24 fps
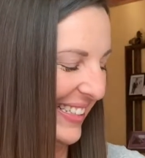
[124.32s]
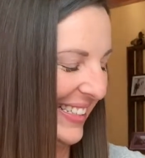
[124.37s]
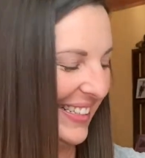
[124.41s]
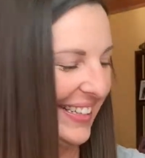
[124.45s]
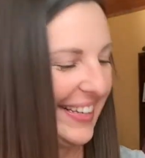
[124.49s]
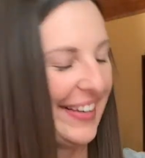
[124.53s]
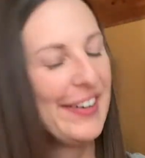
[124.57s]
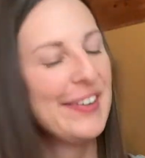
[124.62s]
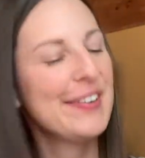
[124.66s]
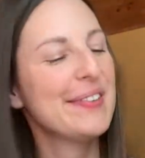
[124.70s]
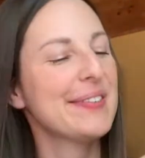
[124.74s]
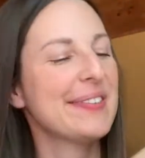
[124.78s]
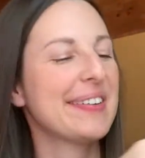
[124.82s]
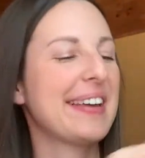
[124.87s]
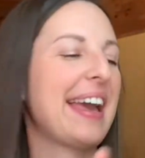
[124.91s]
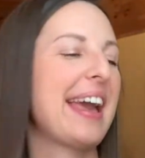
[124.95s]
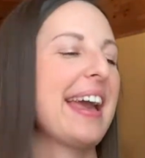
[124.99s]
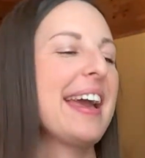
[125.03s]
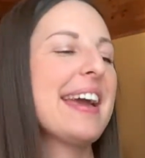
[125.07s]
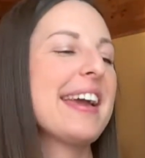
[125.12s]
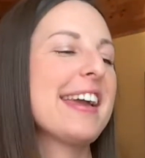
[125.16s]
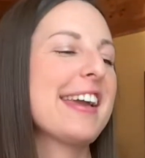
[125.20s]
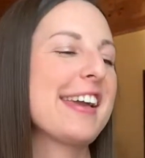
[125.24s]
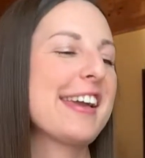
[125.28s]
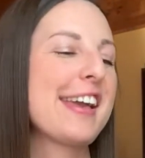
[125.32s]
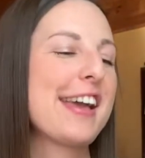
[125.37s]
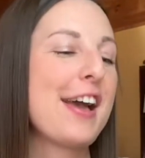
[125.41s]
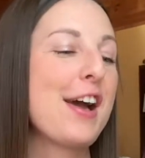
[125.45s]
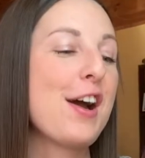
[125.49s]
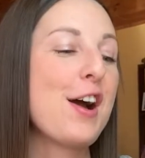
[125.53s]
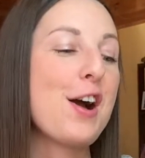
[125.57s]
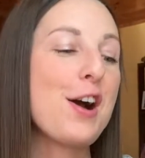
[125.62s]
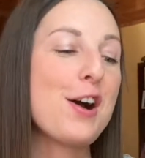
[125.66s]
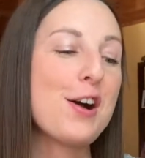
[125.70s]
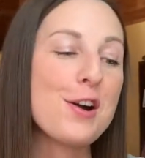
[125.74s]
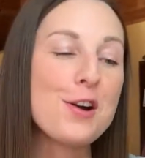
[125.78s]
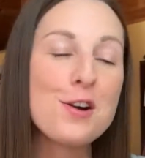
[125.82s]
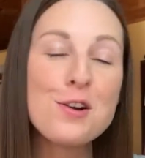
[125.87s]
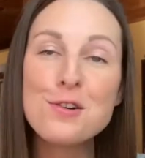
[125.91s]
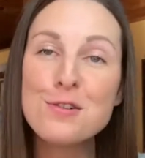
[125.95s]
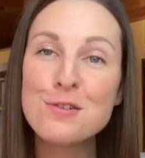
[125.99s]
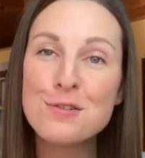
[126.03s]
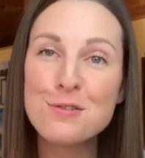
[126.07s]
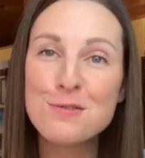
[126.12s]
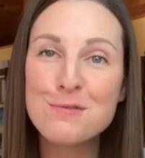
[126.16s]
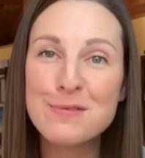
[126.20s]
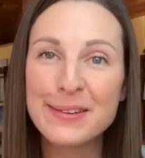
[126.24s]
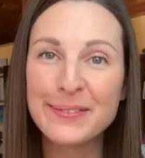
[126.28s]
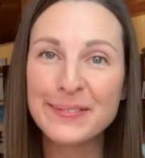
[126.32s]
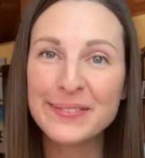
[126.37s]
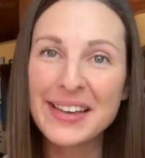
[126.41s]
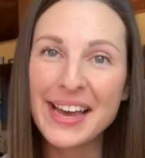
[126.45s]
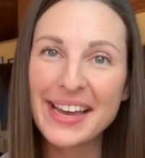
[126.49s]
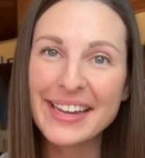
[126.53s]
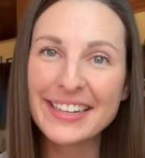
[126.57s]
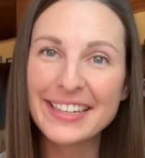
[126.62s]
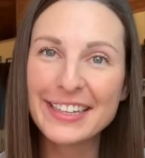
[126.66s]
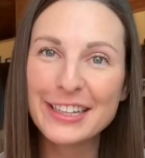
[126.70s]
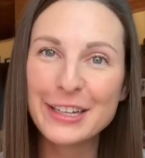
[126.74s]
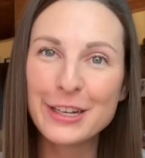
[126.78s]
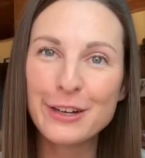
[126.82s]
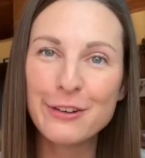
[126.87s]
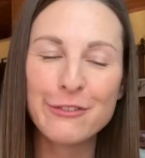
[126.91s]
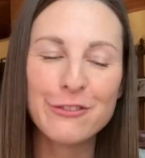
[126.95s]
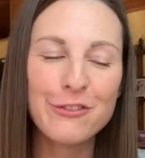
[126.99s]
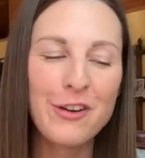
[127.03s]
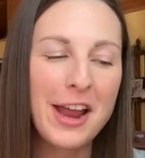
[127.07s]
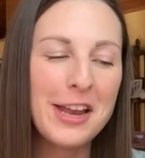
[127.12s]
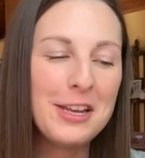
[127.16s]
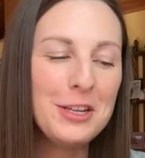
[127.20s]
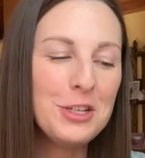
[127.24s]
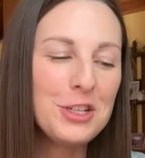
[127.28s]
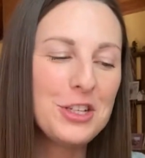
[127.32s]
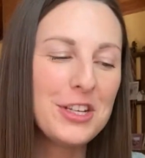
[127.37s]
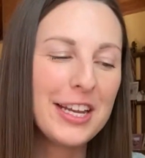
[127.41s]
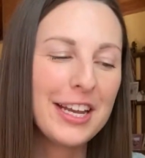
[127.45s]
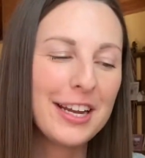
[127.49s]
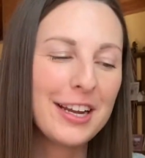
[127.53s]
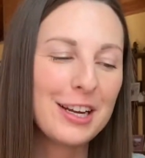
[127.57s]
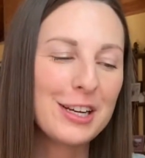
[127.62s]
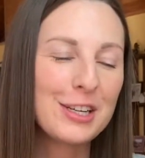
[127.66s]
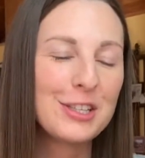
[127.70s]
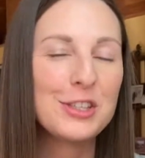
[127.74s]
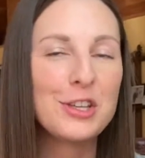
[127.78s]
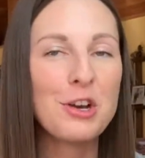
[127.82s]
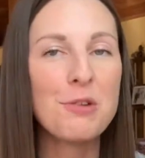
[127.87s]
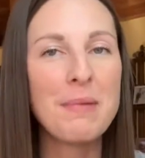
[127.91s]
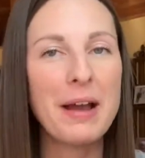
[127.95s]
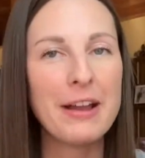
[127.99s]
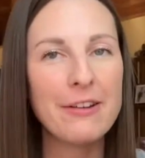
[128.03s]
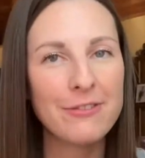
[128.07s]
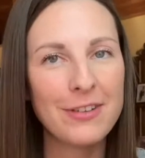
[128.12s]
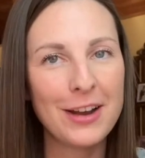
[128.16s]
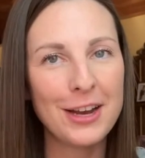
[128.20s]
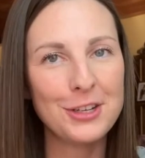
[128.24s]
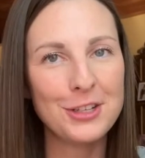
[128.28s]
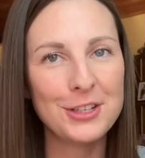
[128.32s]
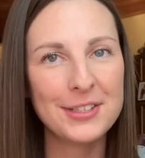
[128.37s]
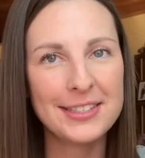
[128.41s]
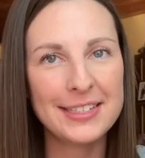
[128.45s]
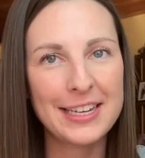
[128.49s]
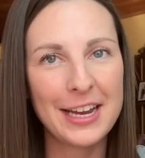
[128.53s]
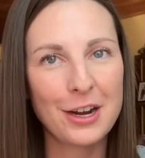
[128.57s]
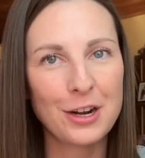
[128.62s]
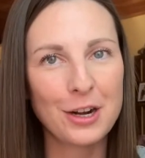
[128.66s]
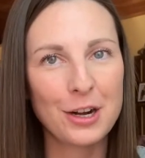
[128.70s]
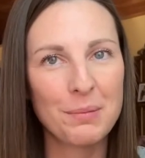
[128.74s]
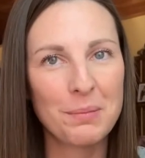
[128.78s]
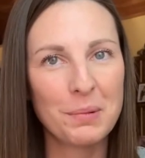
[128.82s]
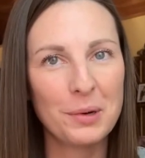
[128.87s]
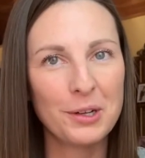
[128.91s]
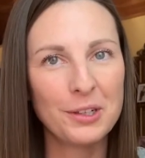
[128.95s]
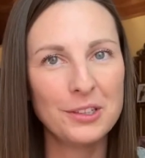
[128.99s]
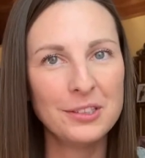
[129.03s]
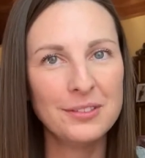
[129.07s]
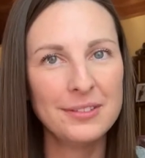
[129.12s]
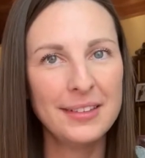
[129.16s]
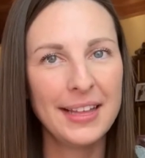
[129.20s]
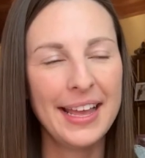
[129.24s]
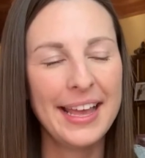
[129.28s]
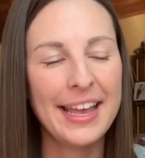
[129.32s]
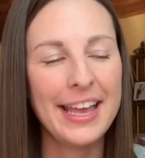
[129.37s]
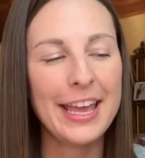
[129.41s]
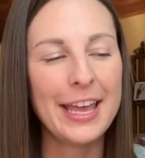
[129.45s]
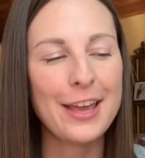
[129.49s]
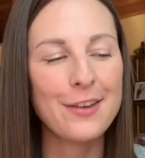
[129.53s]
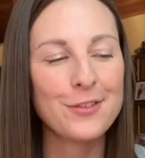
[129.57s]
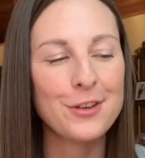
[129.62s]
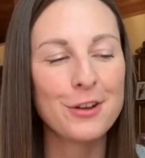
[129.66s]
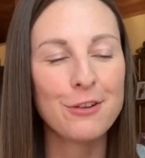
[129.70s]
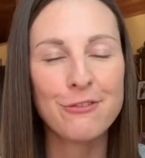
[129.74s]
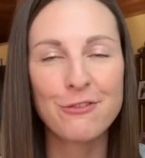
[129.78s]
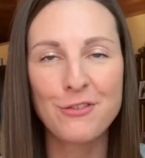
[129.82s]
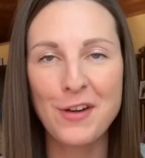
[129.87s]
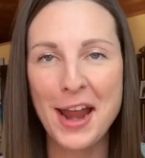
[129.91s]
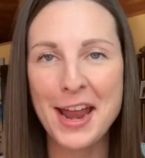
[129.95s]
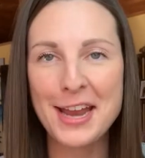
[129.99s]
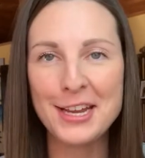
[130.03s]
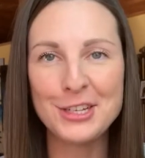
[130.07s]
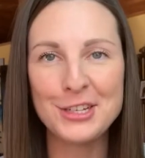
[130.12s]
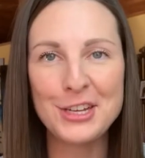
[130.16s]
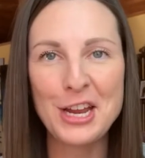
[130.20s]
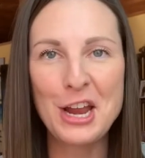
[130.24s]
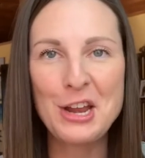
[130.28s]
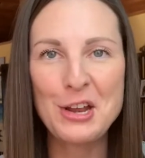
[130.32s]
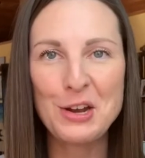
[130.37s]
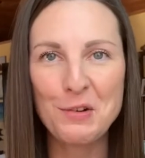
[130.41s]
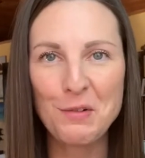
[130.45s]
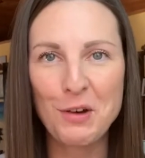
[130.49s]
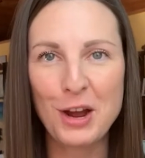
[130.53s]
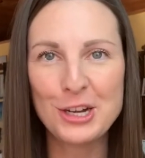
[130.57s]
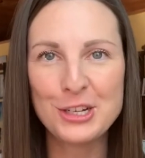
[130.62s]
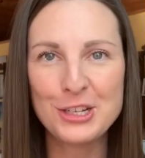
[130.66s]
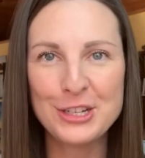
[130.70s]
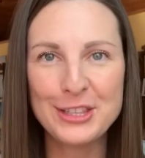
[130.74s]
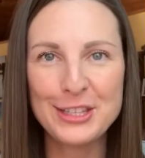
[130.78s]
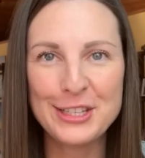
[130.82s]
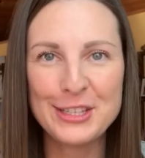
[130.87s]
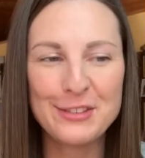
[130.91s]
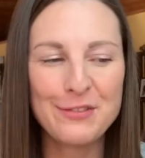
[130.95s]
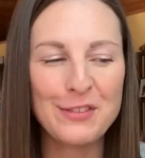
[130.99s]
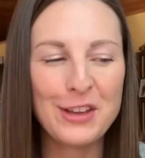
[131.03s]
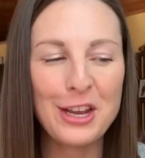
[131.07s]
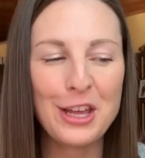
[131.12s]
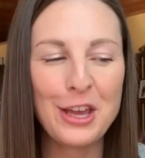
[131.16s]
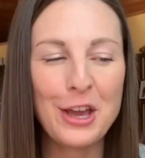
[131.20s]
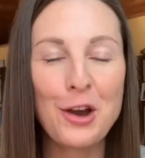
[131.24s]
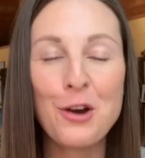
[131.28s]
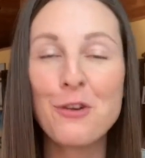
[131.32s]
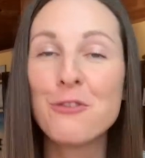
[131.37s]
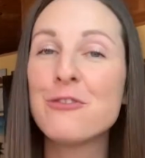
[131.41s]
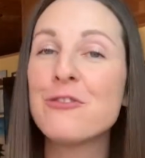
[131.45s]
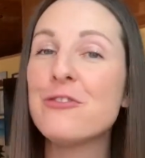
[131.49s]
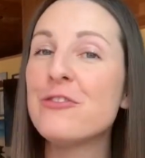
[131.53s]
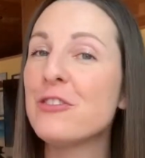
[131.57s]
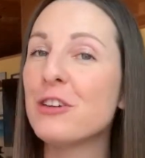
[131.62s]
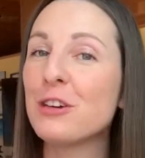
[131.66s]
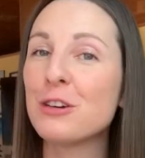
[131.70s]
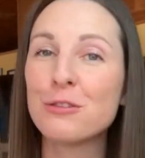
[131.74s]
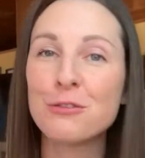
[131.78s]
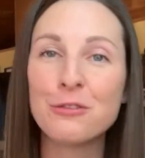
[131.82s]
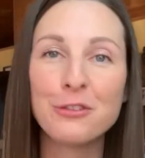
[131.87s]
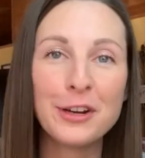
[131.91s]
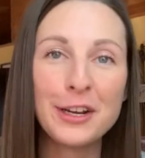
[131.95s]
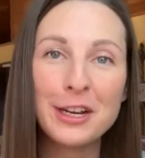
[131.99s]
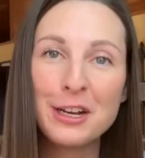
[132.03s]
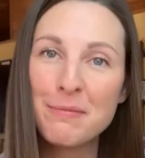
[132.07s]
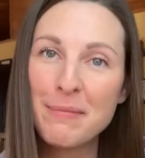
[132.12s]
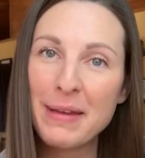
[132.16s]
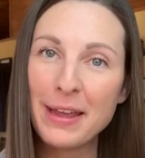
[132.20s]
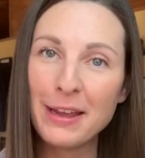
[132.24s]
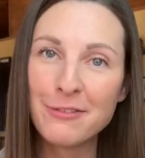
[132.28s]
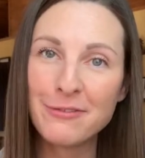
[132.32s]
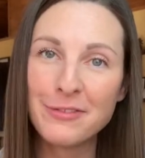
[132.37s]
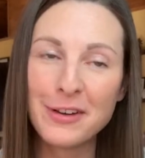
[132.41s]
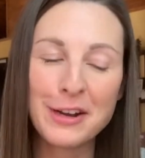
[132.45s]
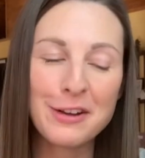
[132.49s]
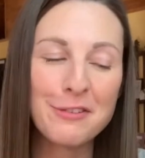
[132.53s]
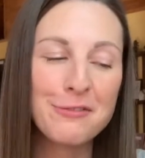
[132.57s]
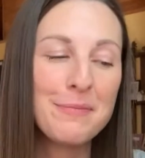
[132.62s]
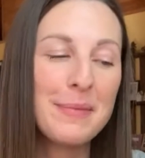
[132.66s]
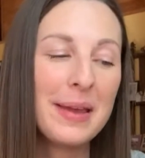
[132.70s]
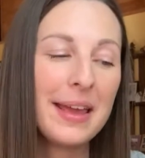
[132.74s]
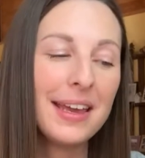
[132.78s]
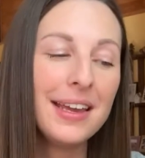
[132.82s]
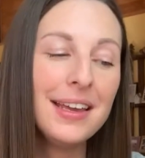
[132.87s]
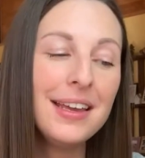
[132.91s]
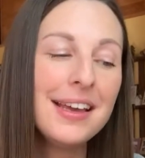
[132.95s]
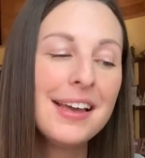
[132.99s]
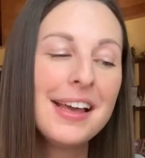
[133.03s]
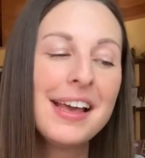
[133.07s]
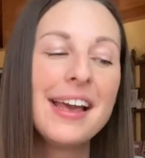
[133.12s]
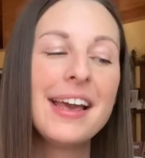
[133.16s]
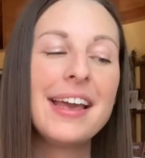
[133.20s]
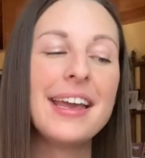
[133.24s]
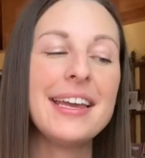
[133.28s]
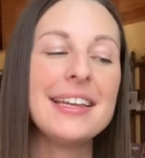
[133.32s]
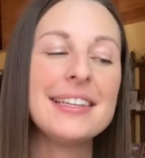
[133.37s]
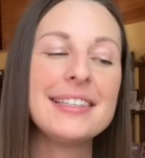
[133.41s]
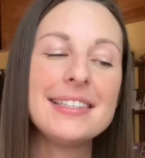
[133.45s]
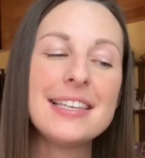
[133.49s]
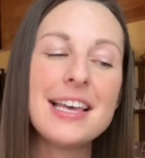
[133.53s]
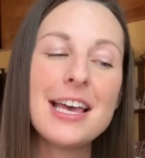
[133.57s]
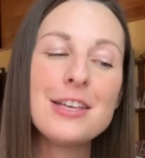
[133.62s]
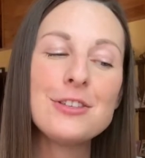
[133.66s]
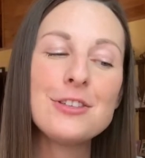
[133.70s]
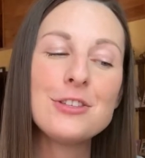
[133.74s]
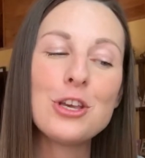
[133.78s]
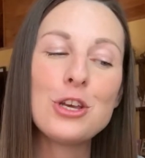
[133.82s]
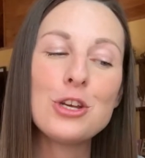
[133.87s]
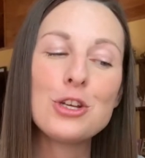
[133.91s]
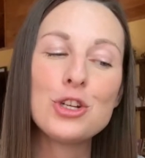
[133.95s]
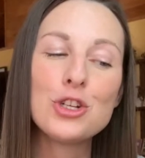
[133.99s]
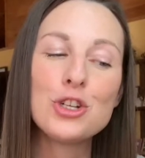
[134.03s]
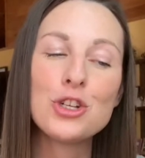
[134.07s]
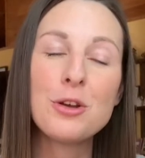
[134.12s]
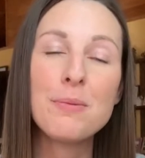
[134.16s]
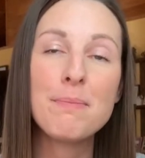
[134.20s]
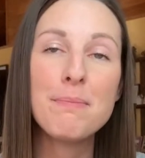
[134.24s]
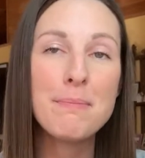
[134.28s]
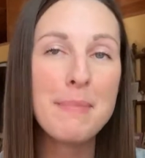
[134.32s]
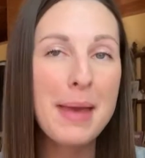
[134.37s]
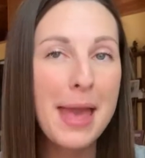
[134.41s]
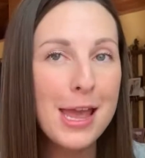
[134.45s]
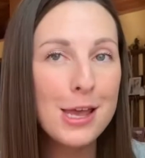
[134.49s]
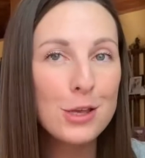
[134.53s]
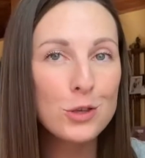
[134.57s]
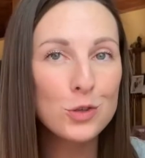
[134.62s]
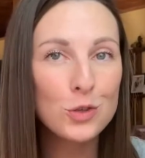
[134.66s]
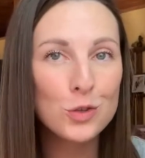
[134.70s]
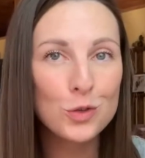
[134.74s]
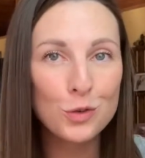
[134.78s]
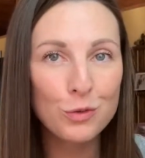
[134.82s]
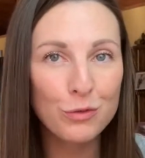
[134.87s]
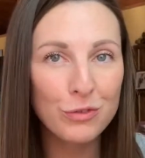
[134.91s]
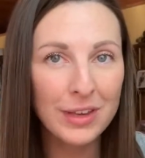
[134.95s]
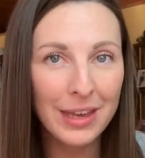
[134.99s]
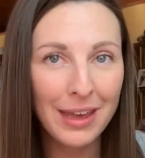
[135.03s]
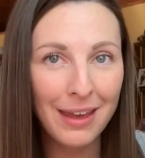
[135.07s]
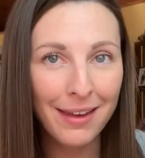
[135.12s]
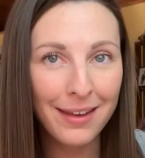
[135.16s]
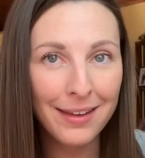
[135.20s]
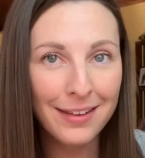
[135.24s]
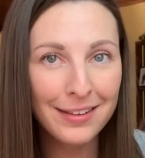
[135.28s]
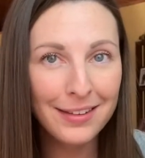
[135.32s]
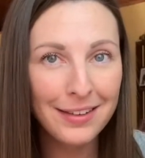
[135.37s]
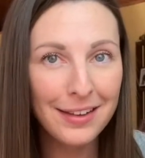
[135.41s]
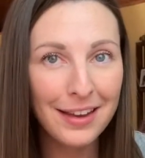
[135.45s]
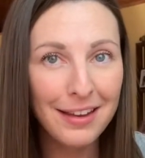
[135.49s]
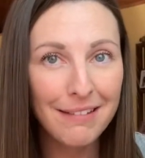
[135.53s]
Okay. Oh, we've got a little French here. So my French is terrible. If you're French and you're watching this video, feel free to make fun of me. It says, je me souviens.